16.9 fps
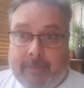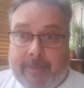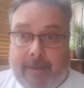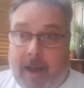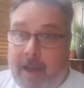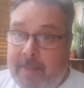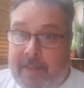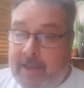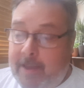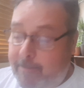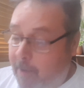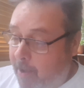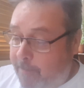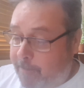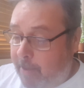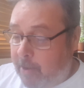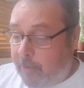I think it
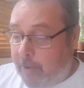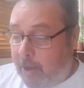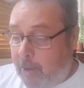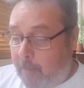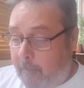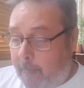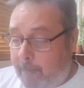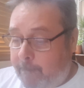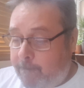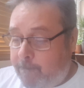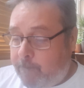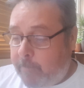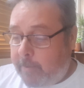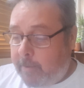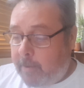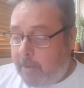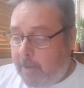might be,
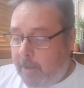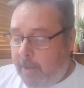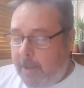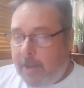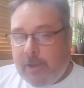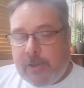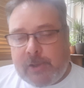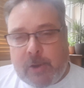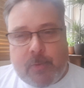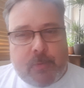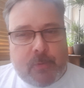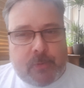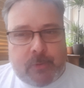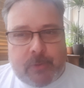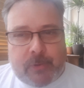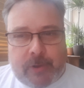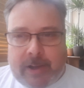So
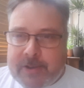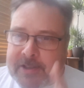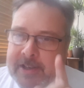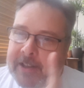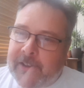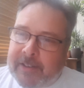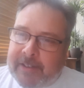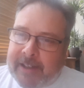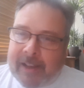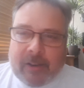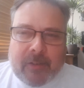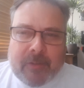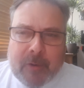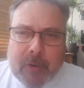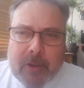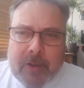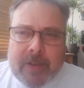here's a little killer
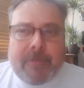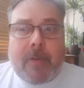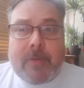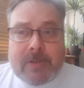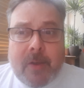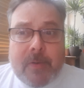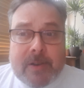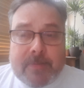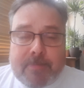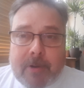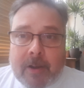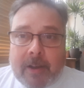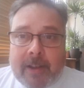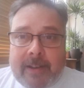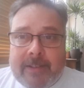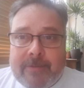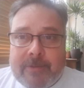for you. If I was going to
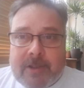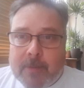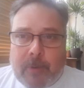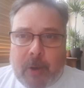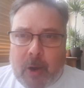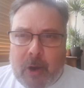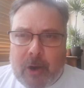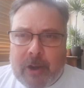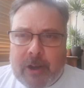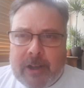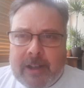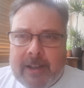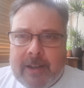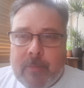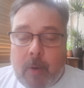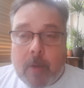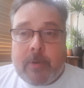Pride, which I'm not,
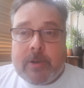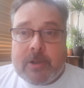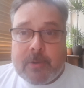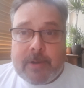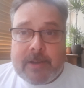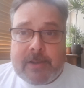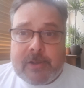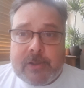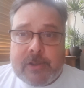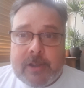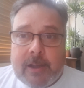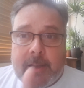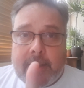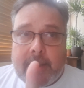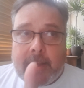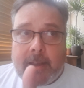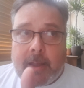what I would do is
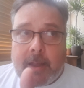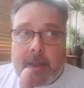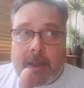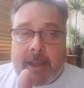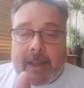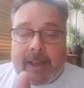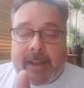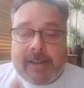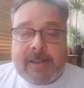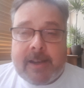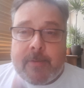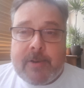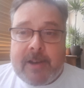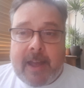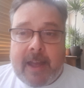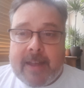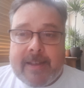I
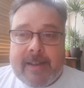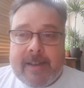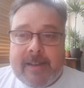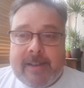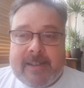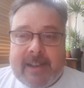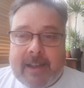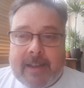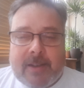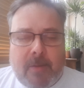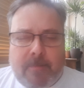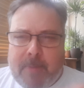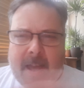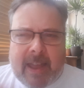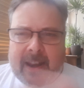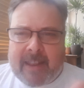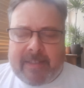wouldn't get a ticket. Don't
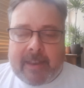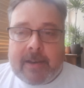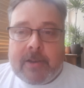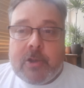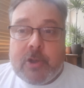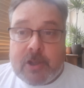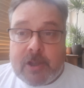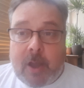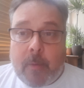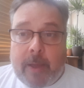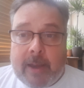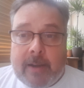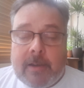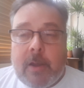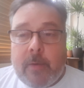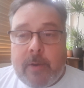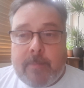pay anything. Just go
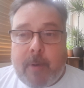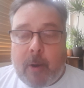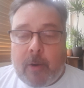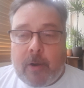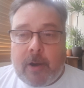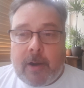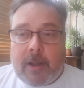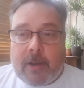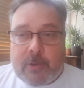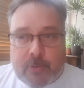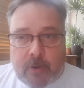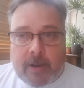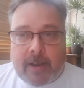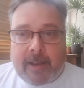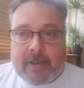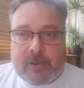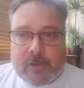in a bar and try
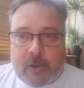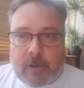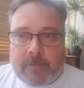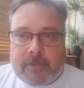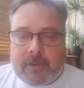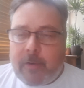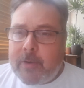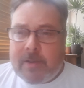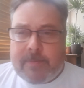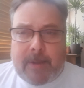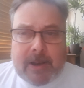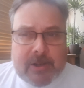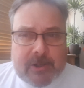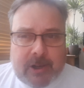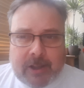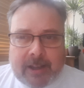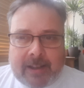and get served. Go in as many
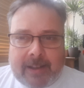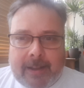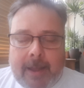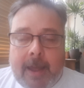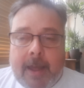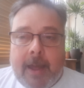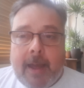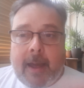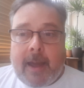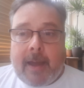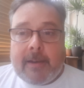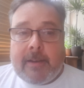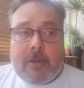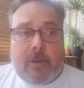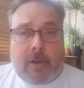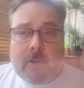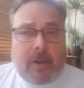as you like.
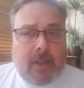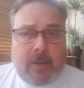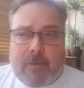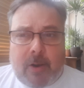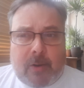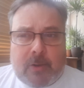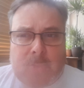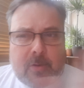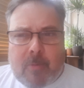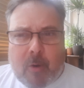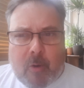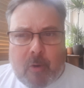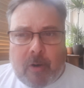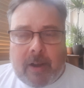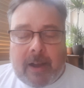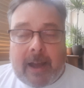And you can go down the road, do them all.